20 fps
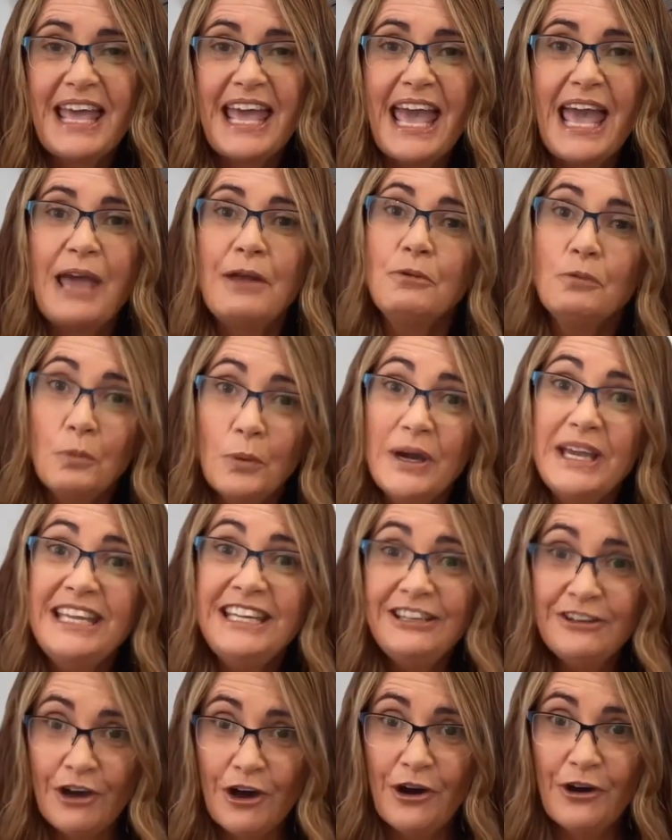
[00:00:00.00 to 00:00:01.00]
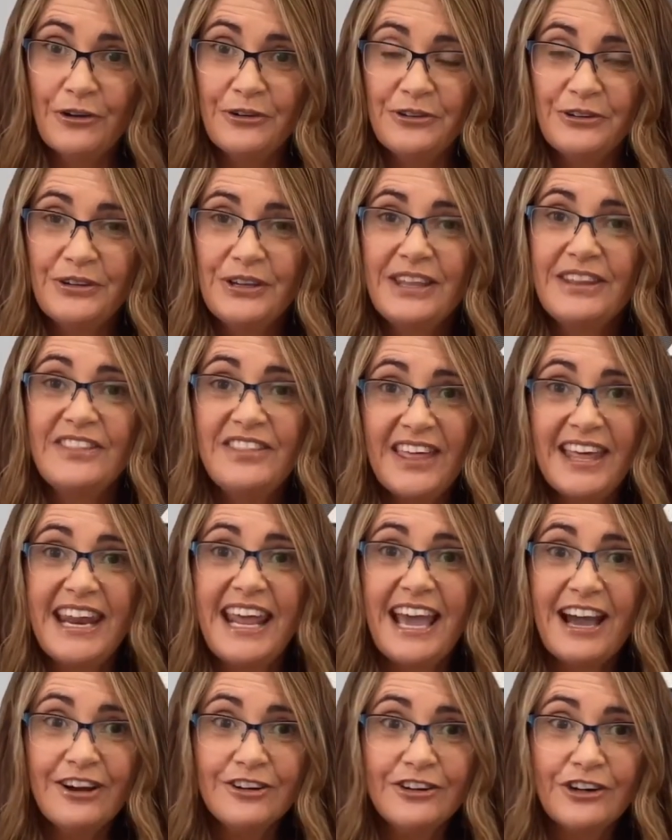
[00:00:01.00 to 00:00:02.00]
And we know that
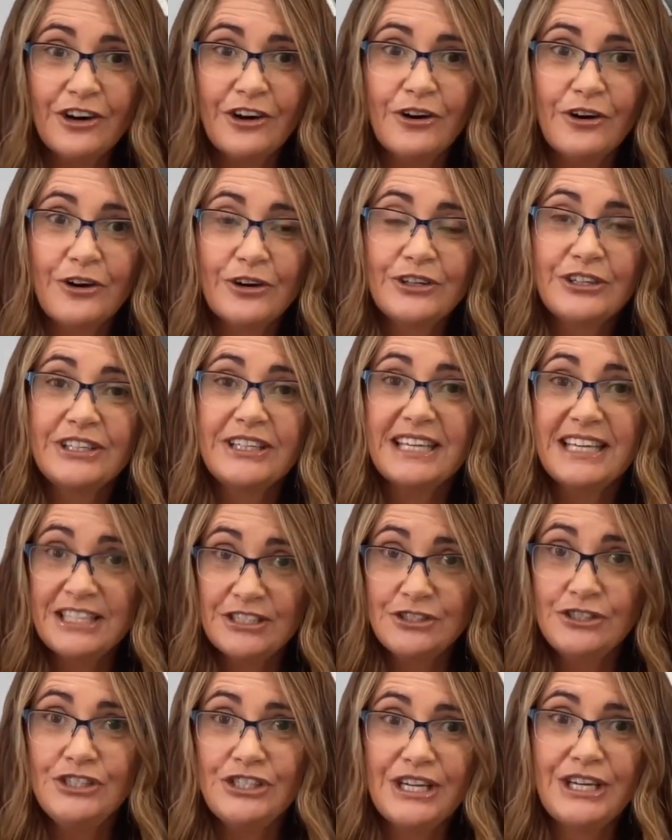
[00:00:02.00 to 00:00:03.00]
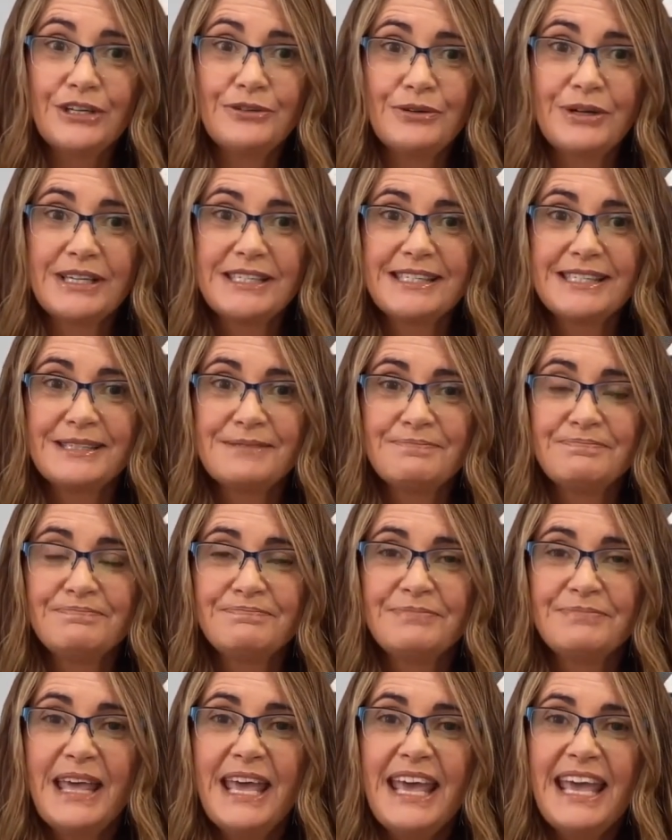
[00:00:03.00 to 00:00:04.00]
our God is generous.
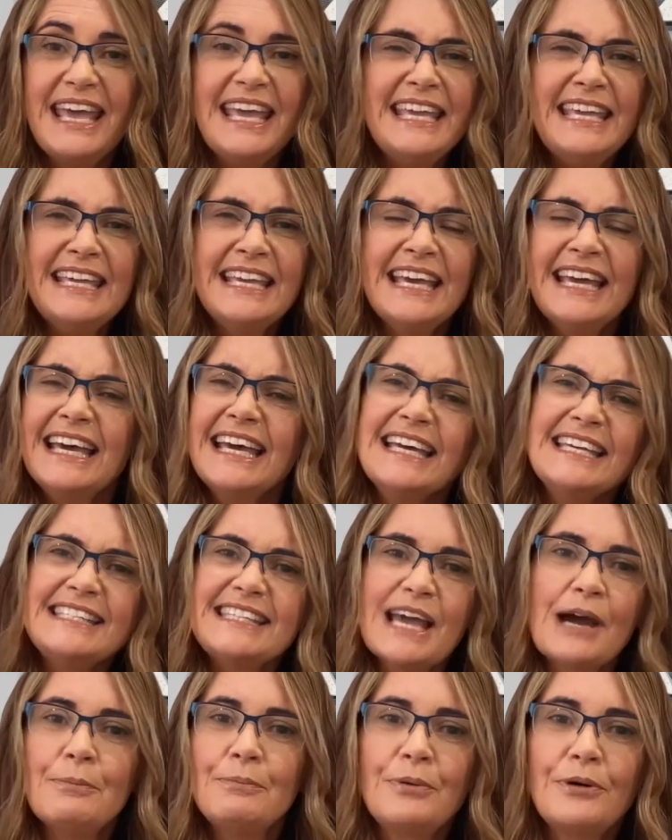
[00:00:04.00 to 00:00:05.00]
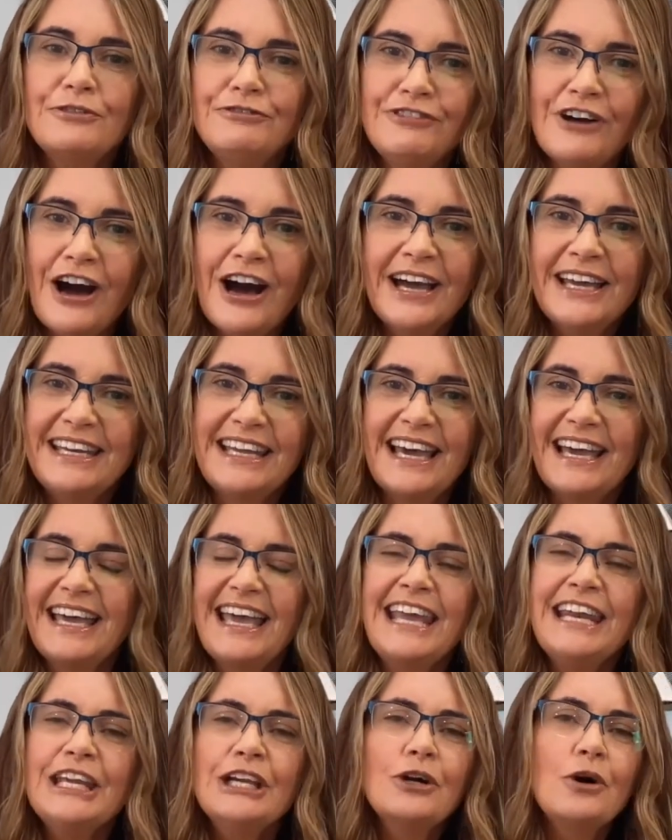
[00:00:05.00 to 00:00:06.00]
He is our provider,
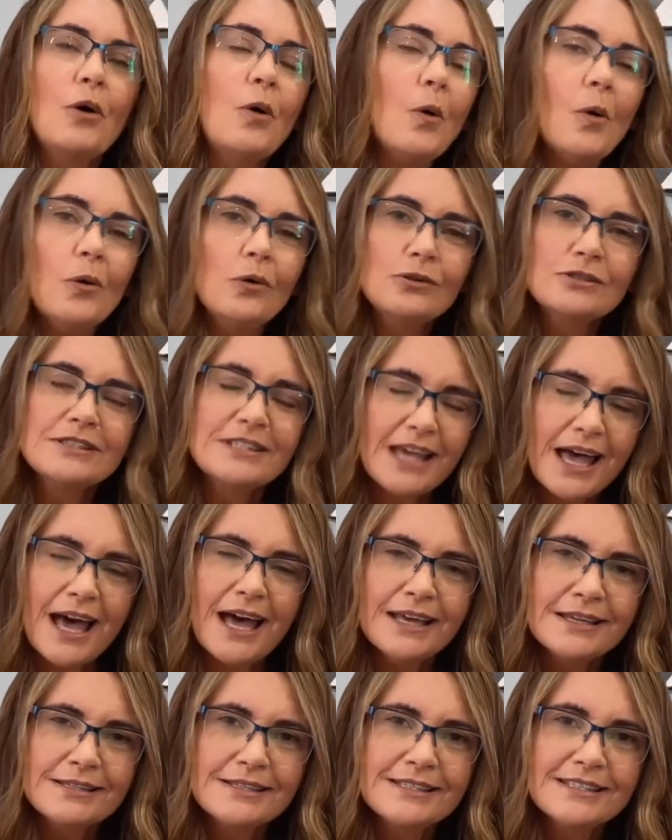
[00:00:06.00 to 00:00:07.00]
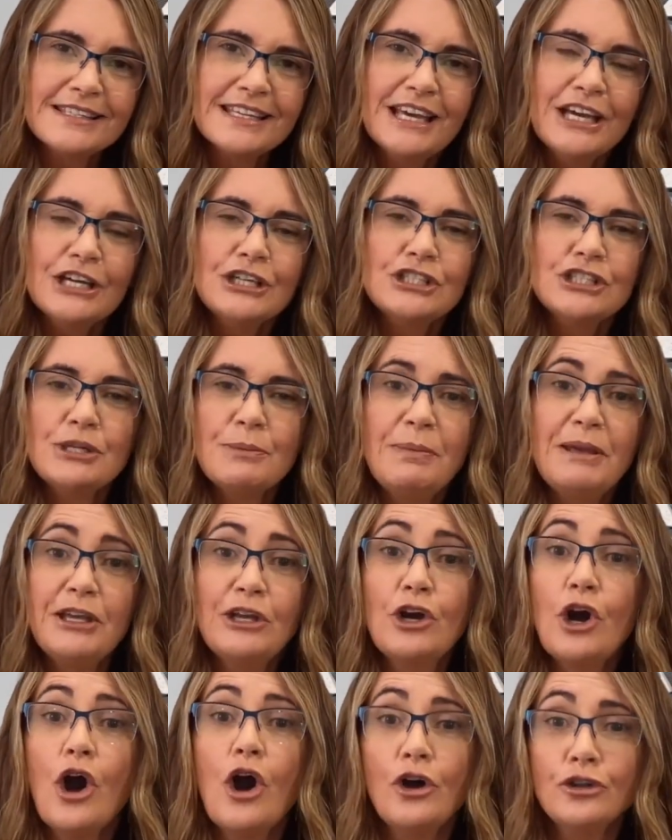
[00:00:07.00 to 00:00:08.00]
and he calls us to be
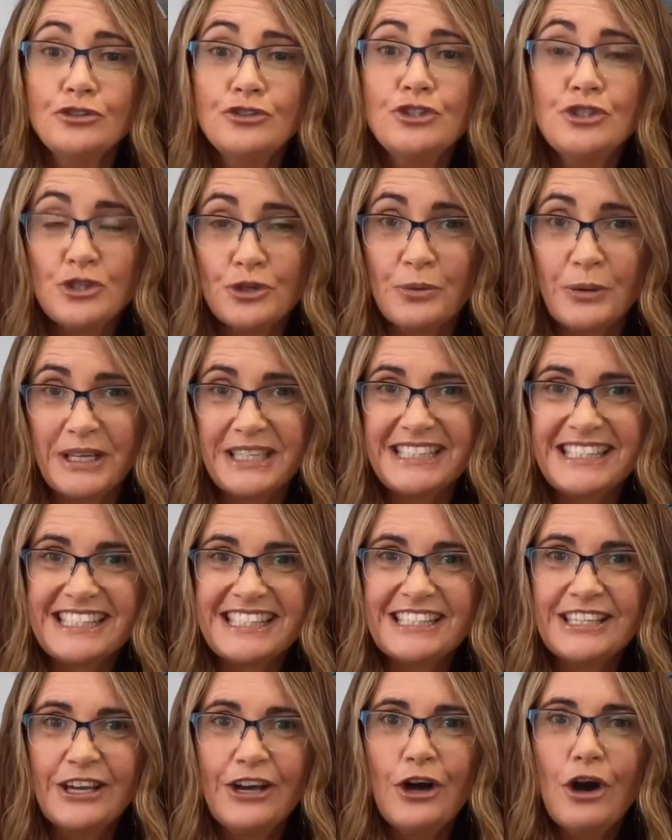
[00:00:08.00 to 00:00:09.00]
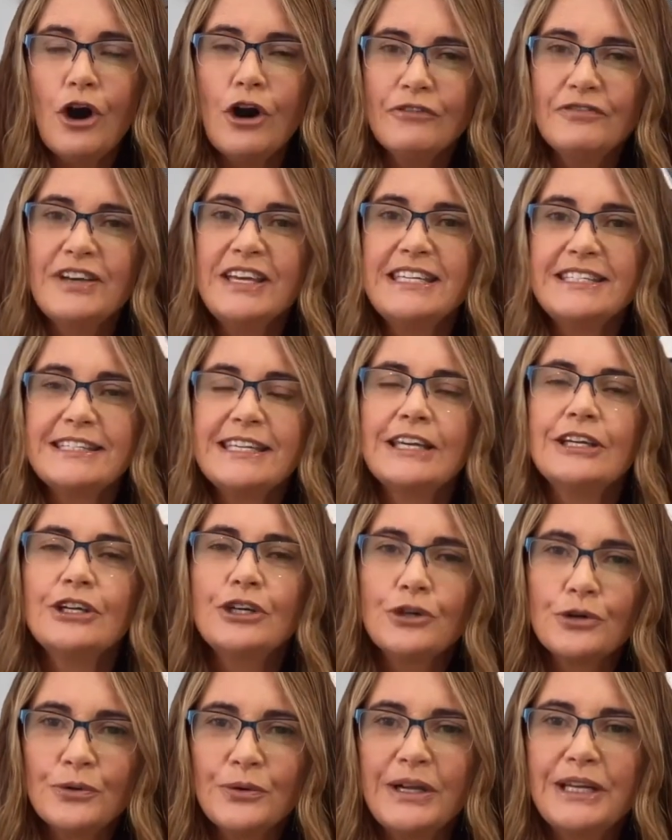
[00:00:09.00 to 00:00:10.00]
conduits of his
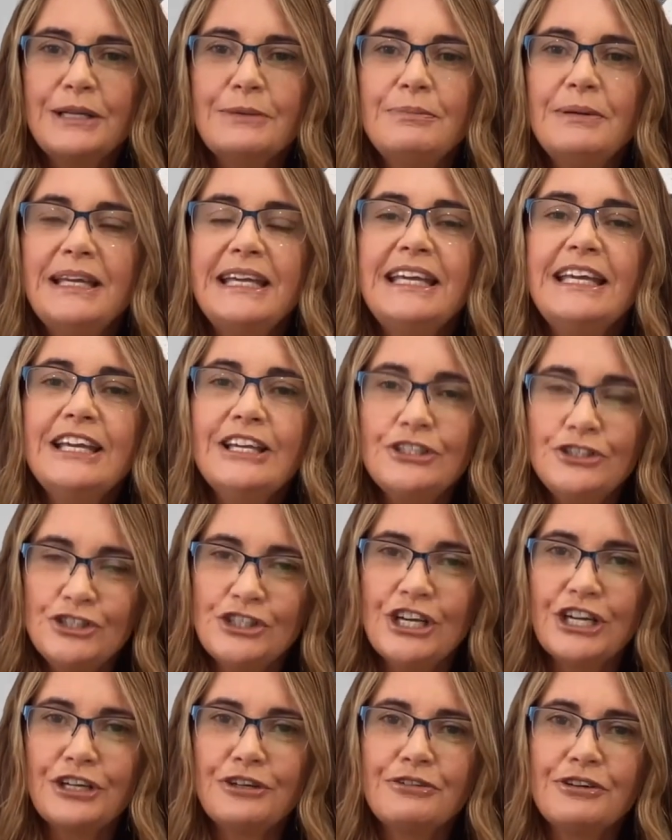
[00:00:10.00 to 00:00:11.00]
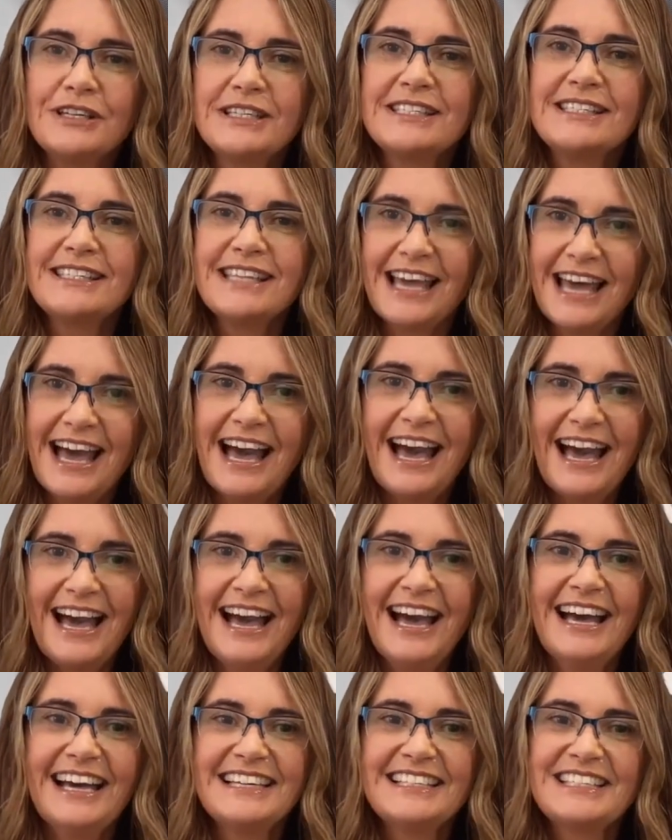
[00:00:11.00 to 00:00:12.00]
incredibly generous
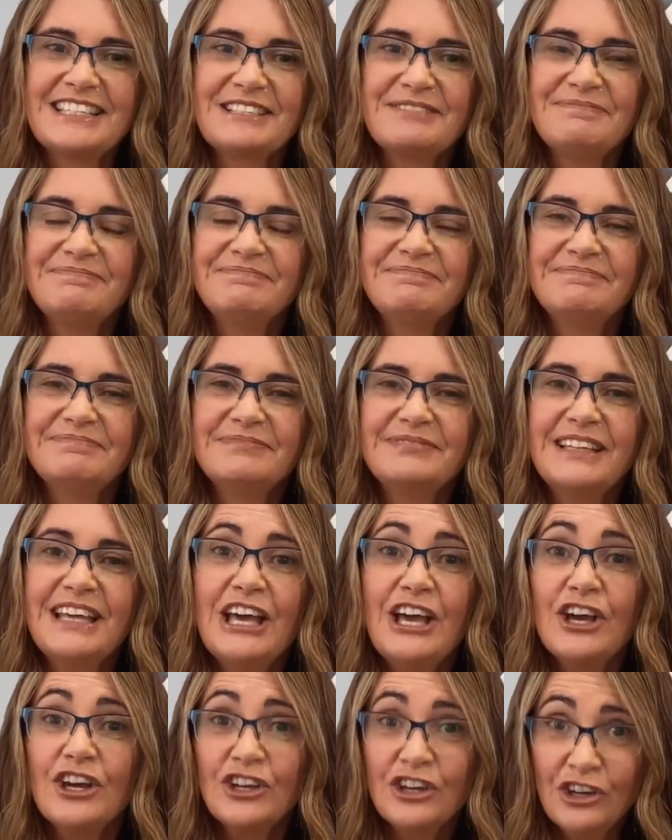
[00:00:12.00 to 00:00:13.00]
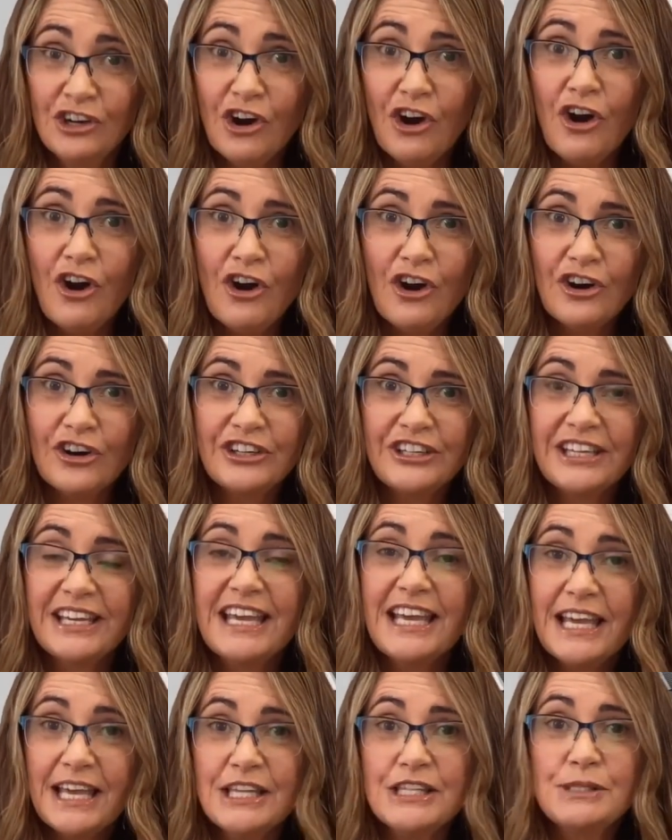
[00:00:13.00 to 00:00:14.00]
heart. God
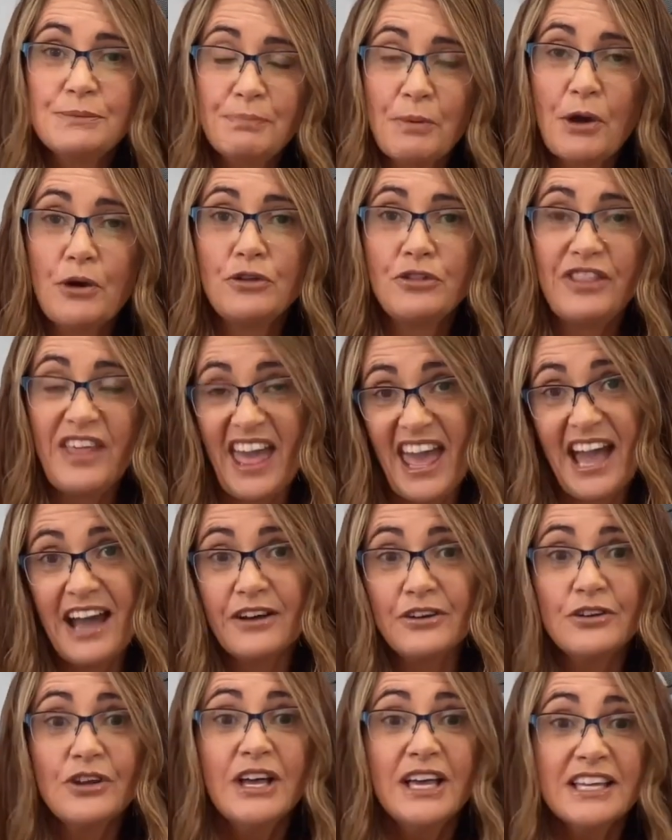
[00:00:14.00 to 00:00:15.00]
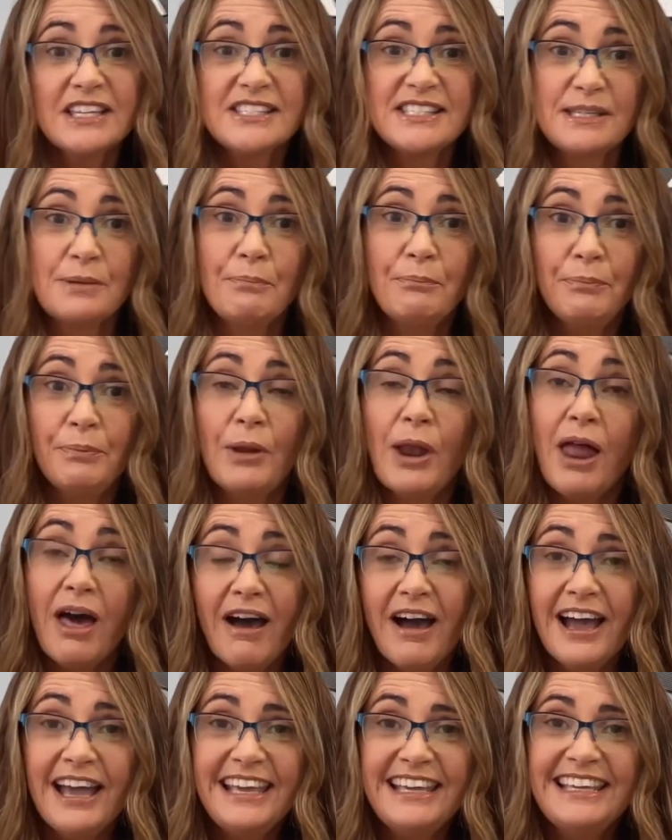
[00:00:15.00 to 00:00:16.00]
is both our
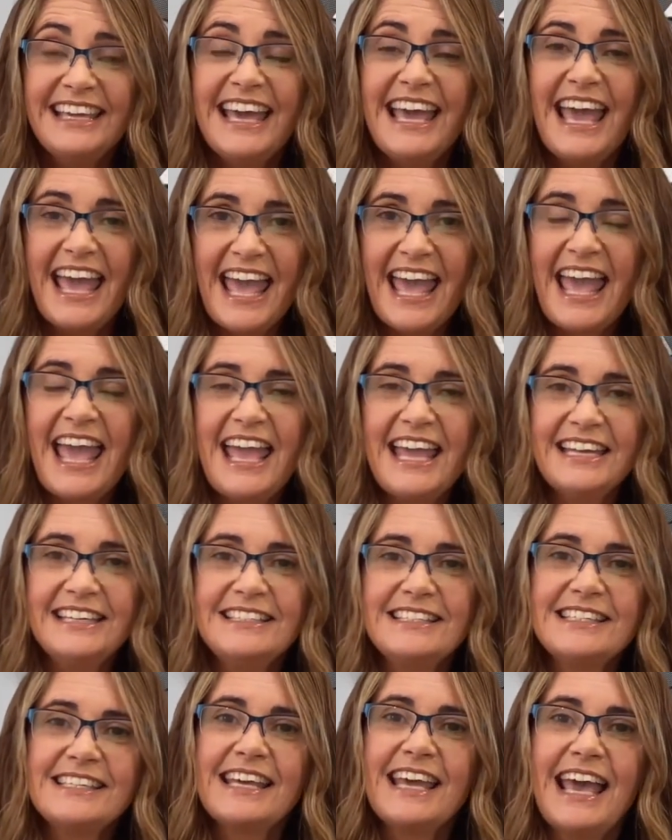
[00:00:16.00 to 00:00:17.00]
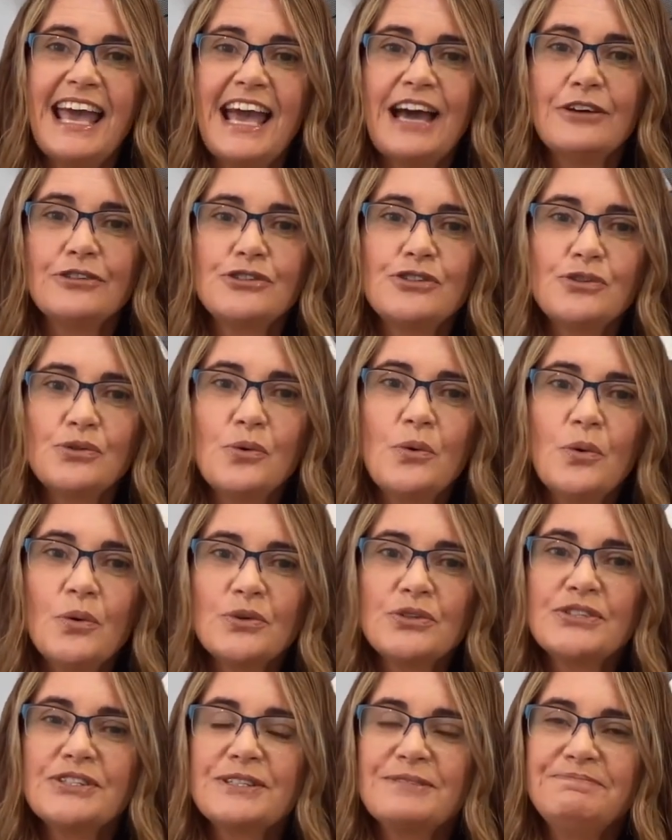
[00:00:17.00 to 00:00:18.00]
supply and our
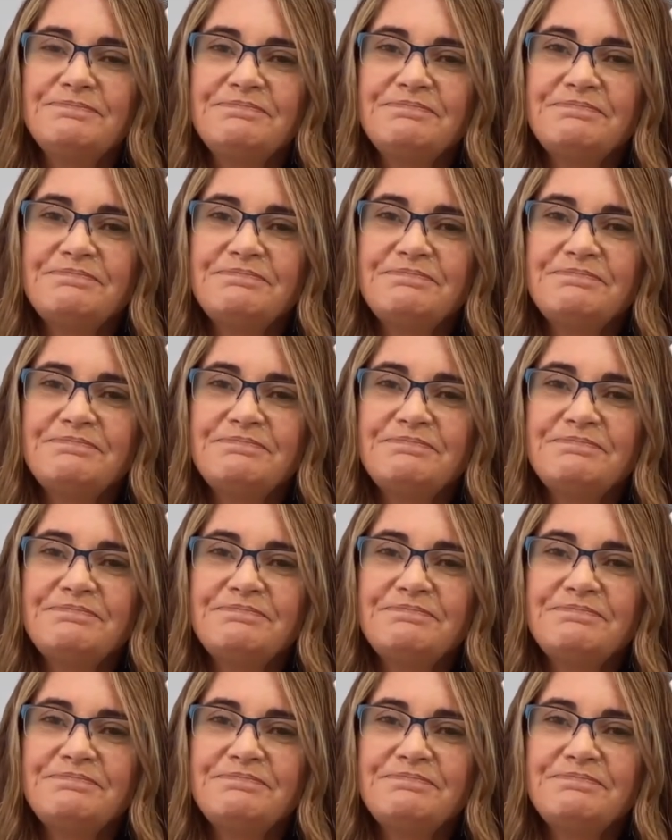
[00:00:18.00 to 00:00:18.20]
source.